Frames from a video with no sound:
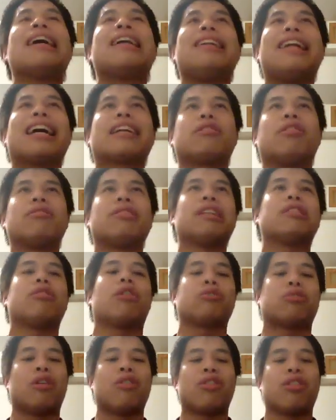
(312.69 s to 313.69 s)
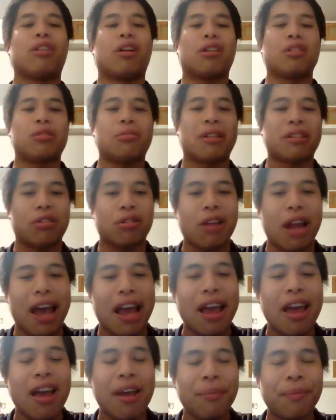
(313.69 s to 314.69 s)
Next Thursday is also another special
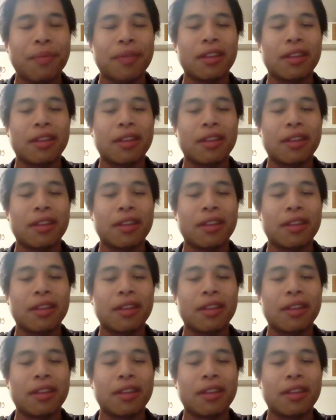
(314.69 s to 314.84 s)
day.